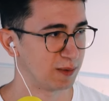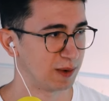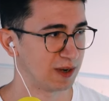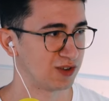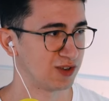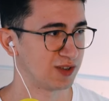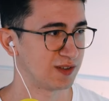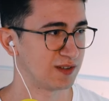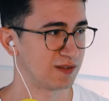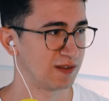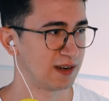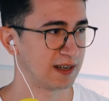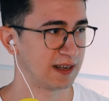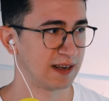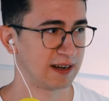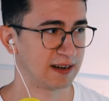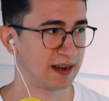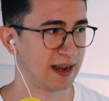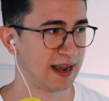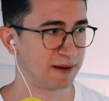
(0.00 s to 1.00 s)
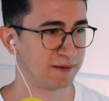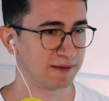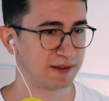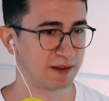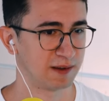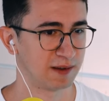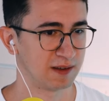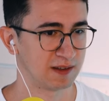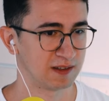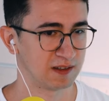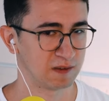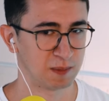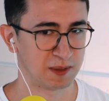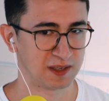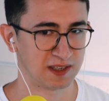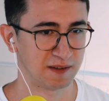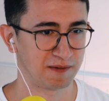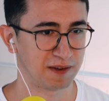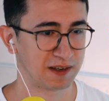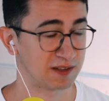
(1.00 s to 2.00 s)
equations, right? And kind of the
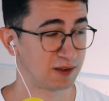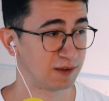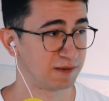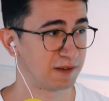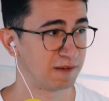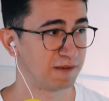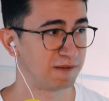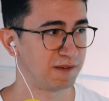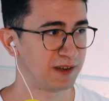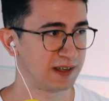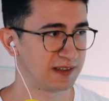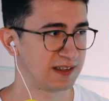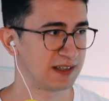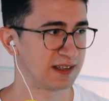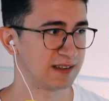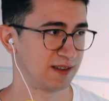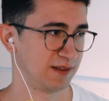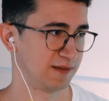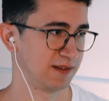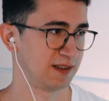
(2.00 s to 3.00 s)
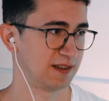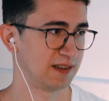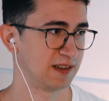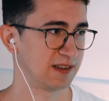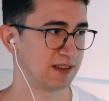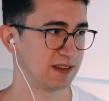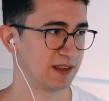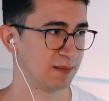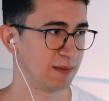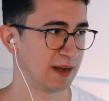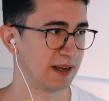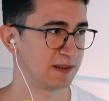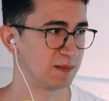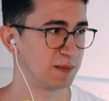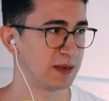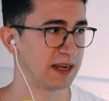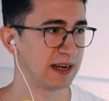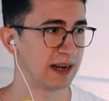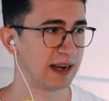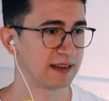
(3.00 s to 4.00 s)
specifics of the physics of the system as
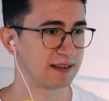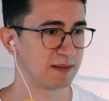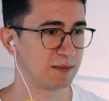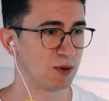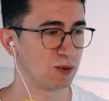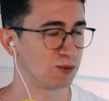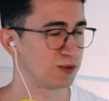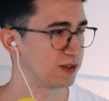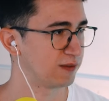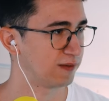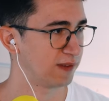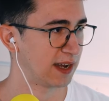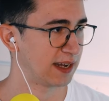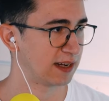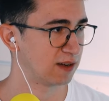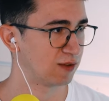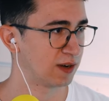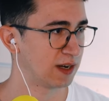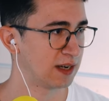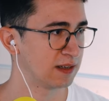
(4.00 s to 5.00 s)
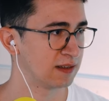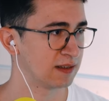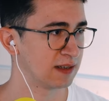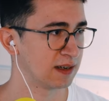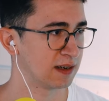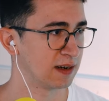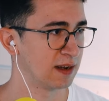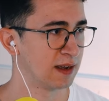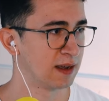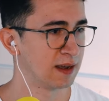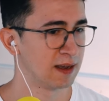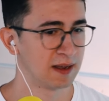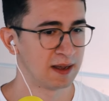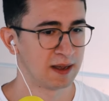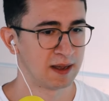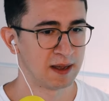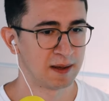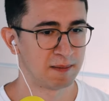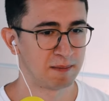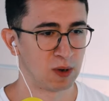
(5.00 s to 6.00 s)
being like the most fine-grained and
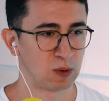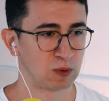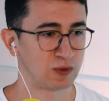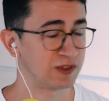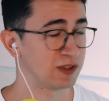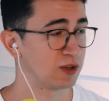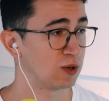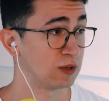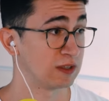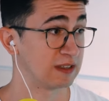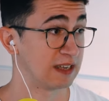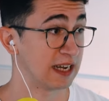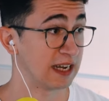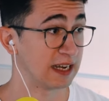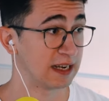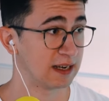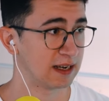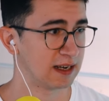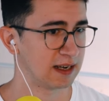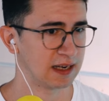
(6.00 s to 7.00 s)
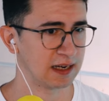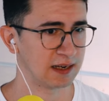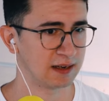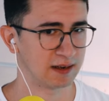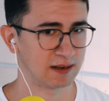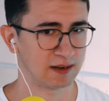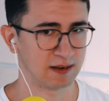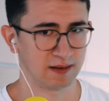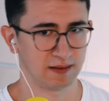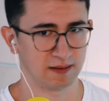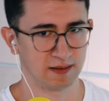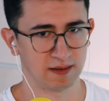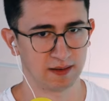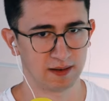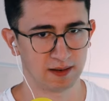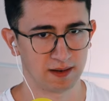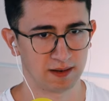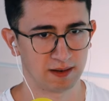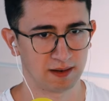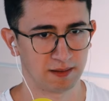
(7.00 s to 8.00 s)
most containing
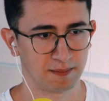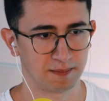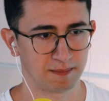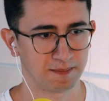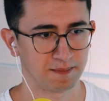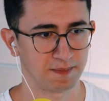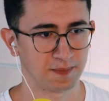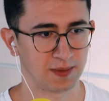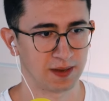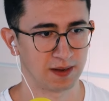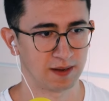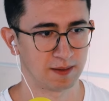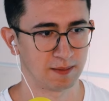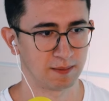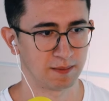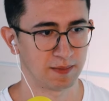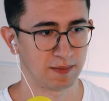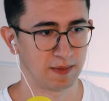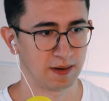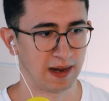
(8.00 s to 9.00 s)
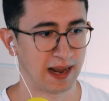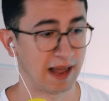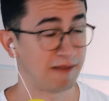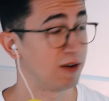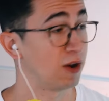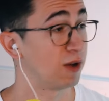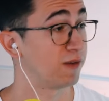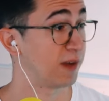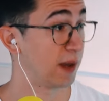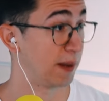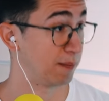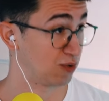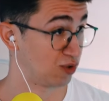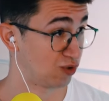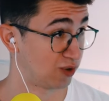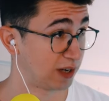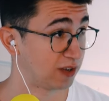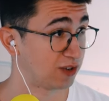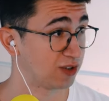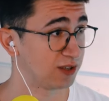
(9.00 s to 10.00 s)
level of
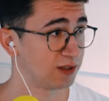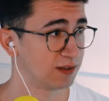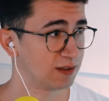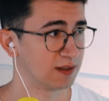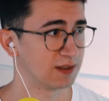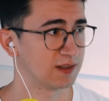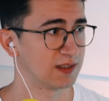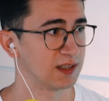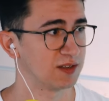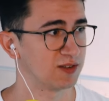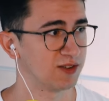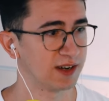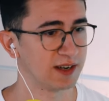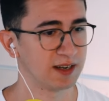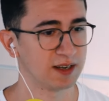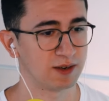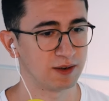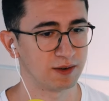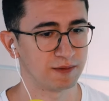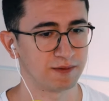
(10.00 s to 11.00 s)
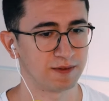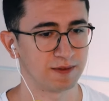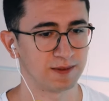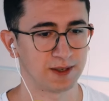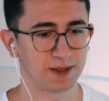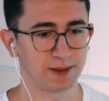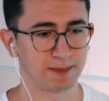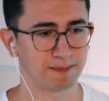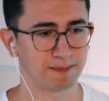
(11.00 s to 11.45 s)
abstraction, essentially, of